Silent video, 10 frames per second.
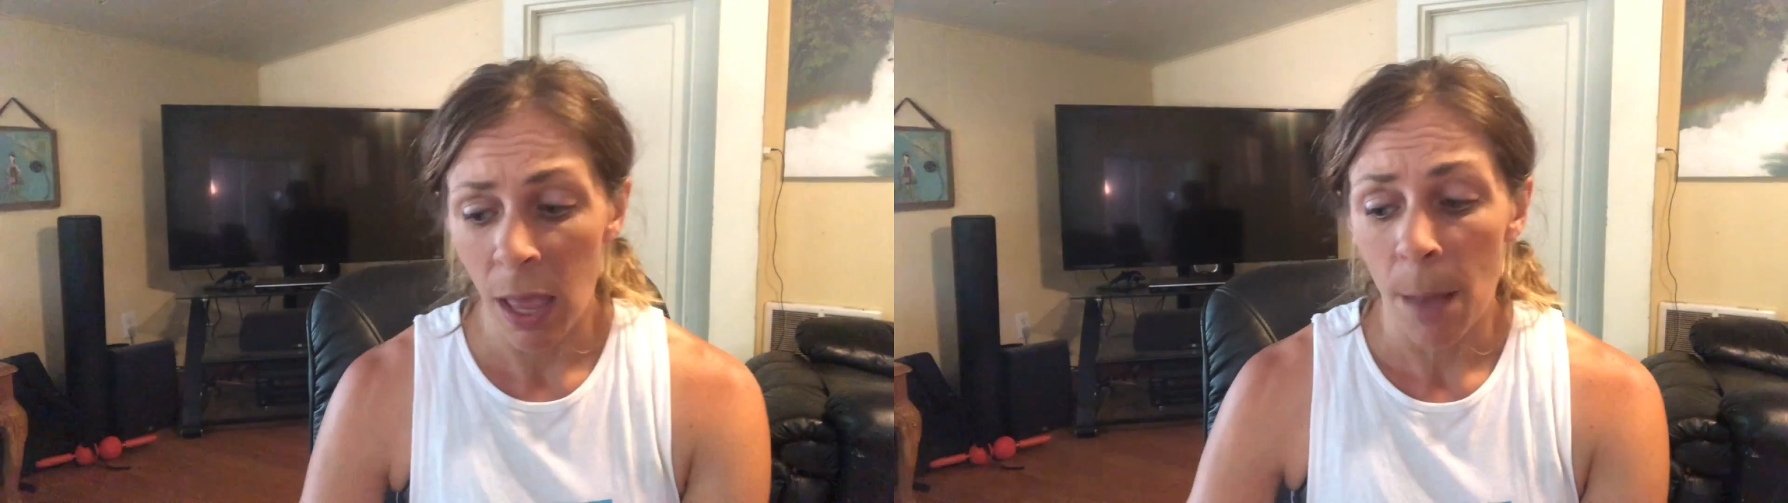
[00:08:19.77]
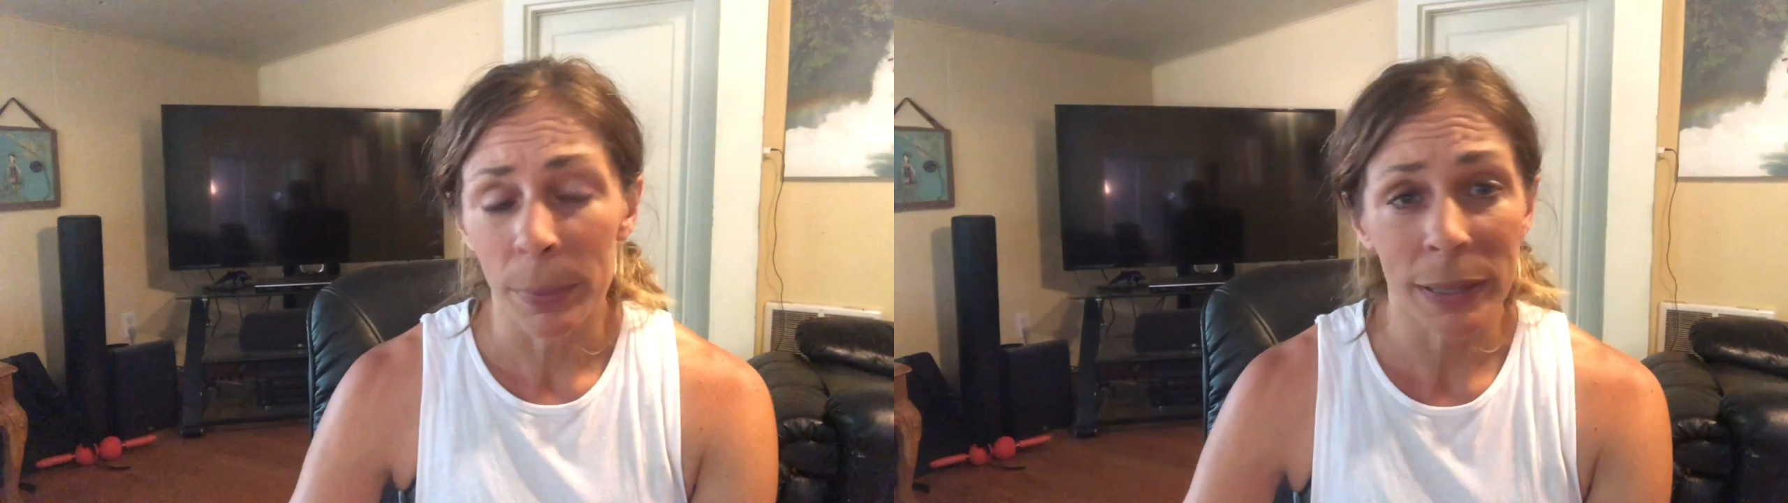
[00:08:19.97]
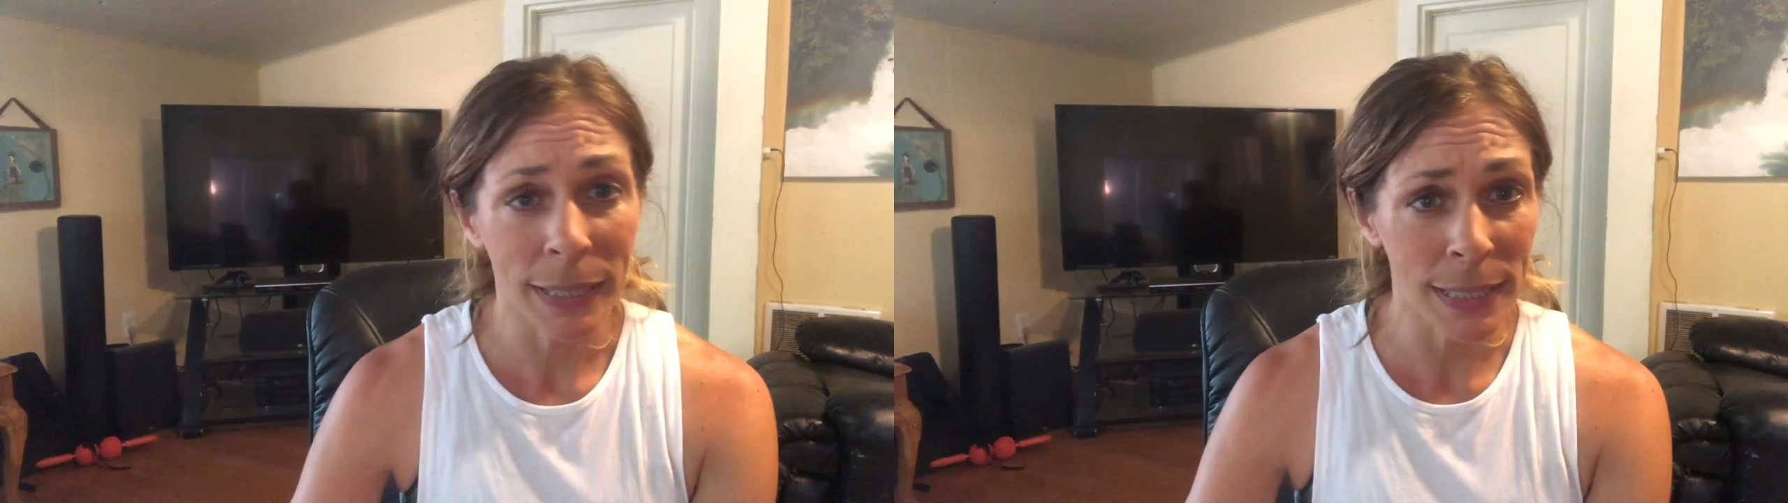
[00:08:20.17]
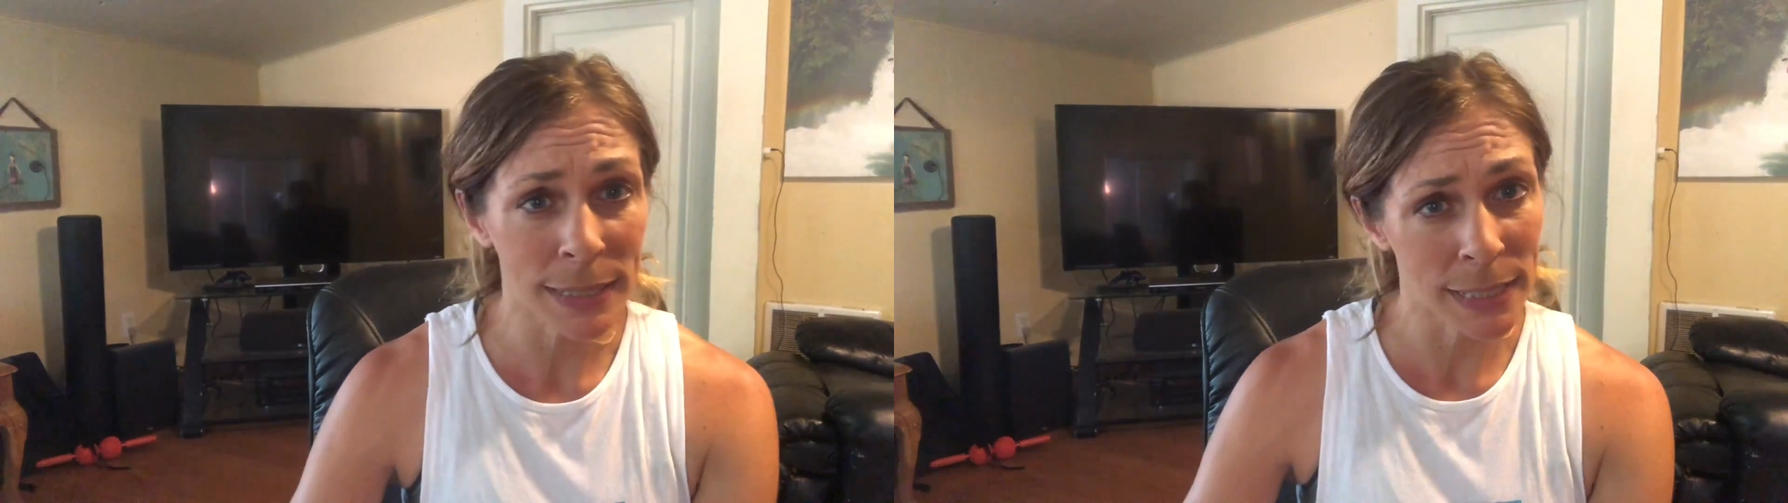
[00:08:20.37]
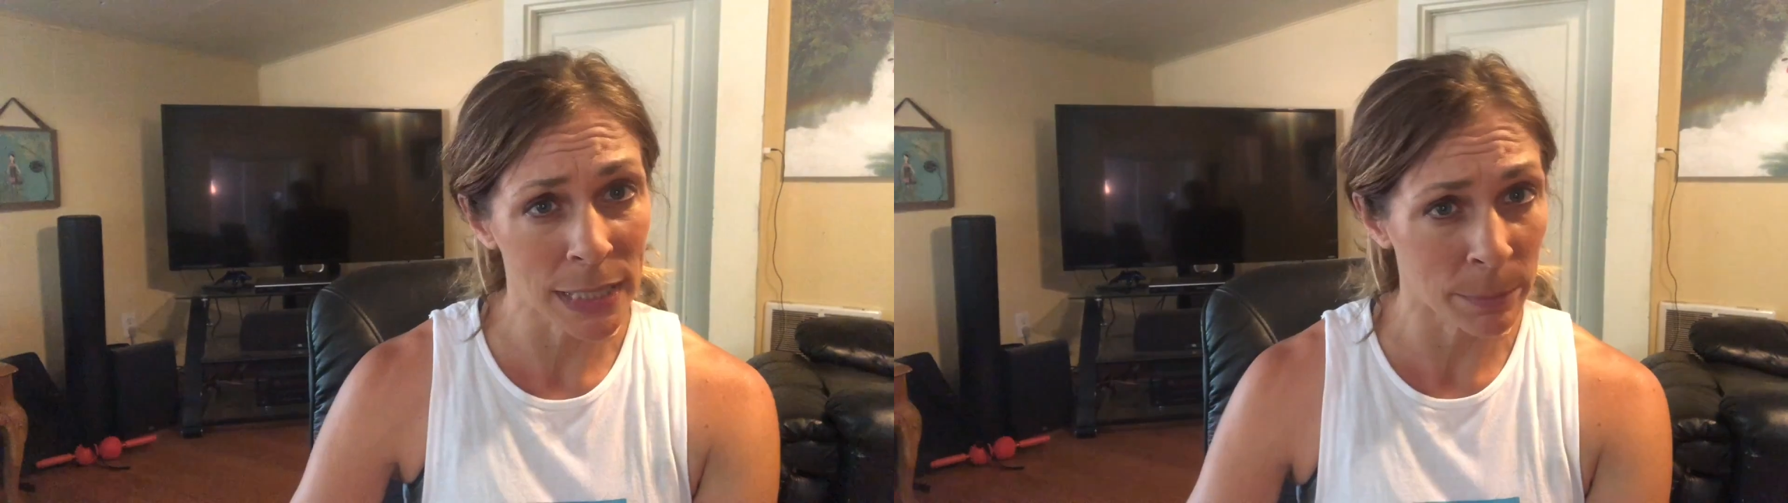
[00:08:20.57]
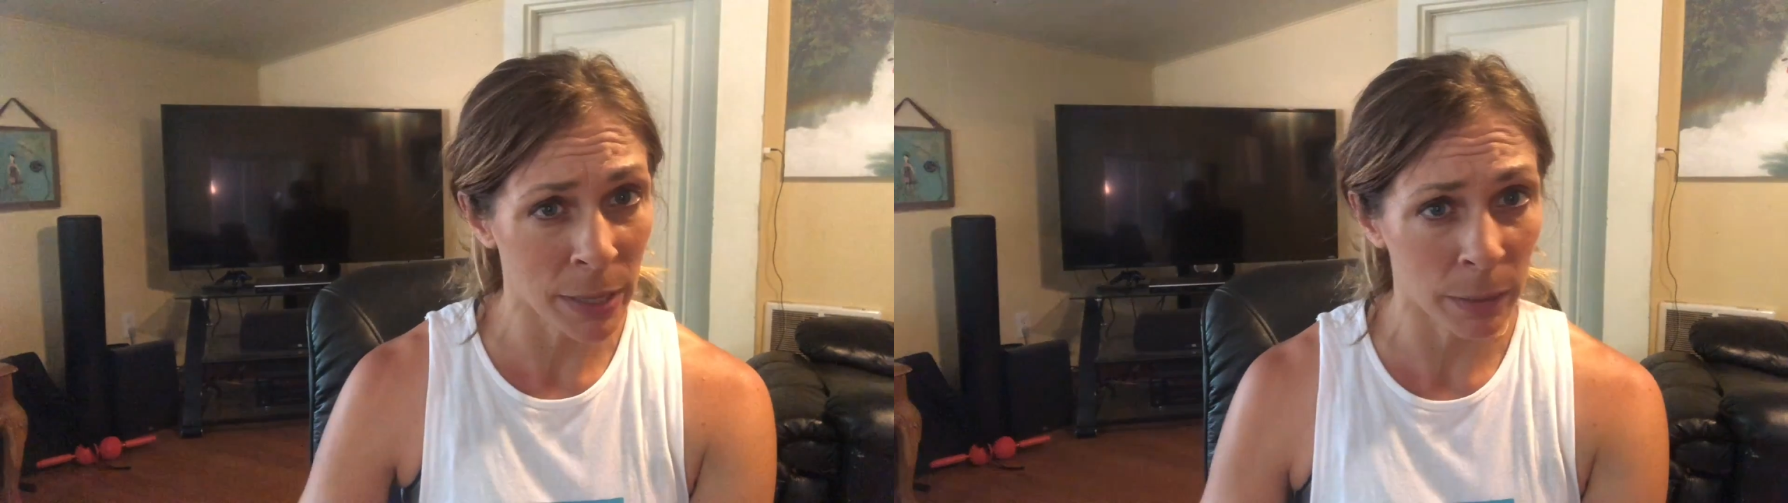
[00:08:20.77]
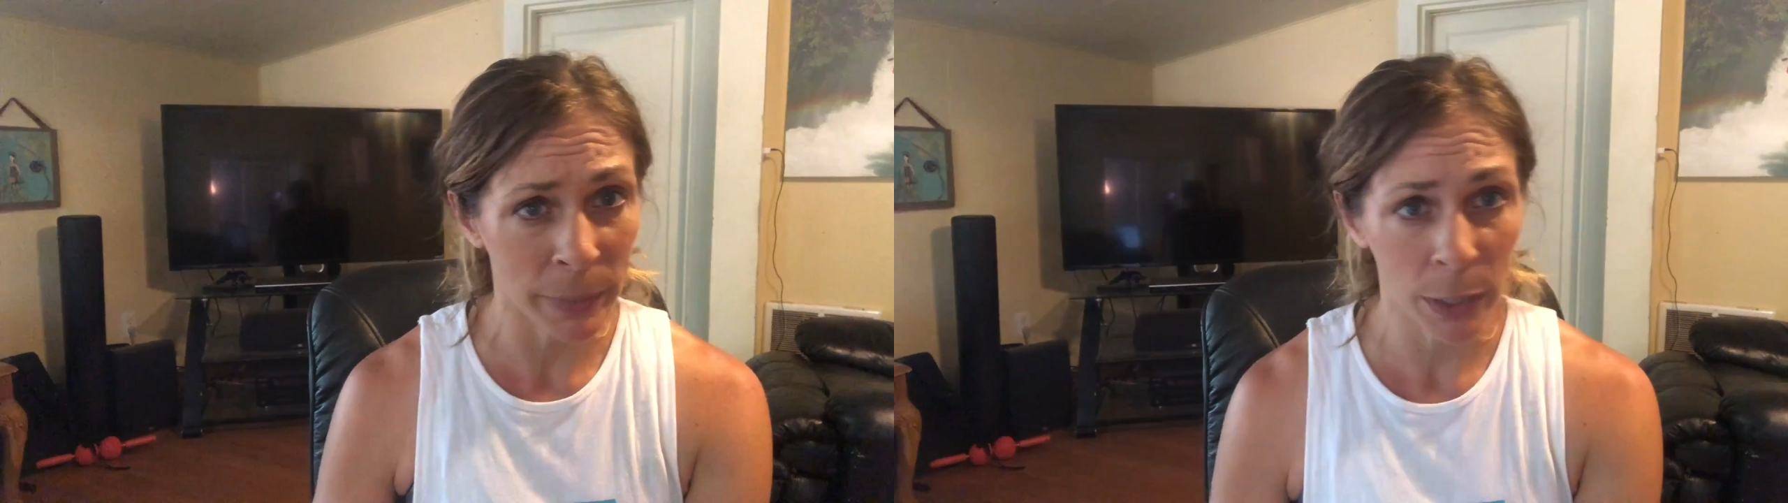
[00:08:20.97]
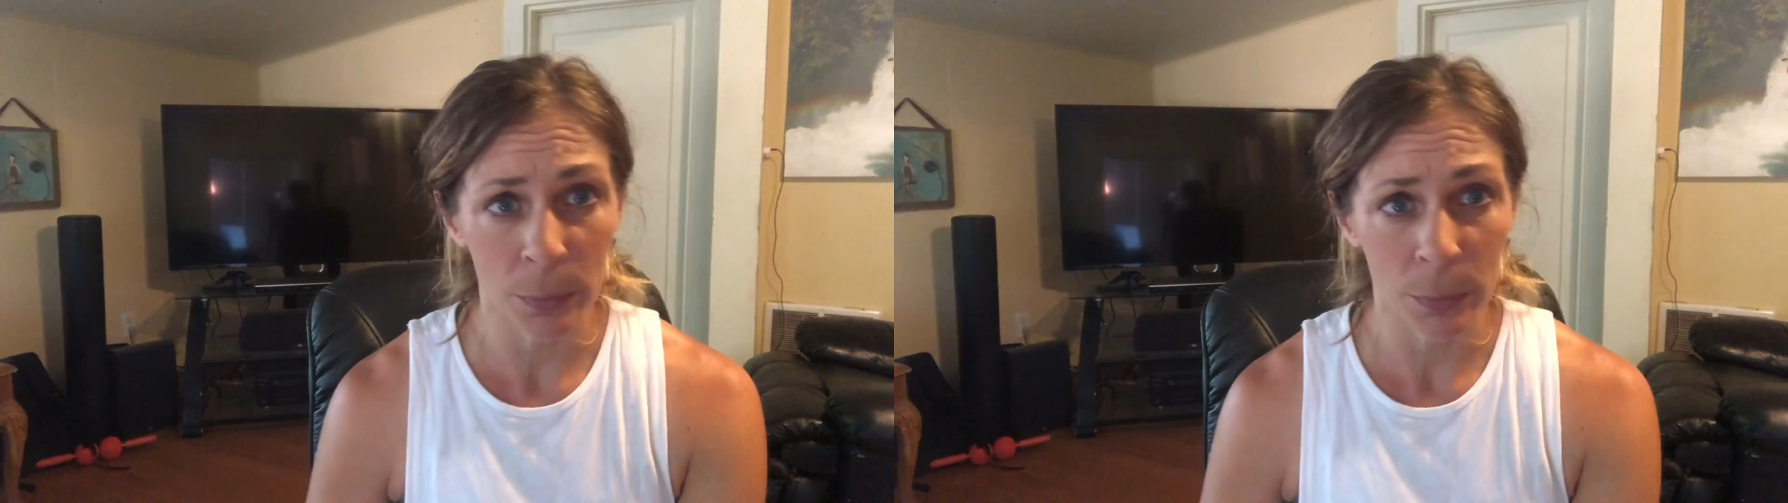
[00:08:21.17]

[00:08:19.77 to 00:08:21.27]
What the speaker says: Please email me,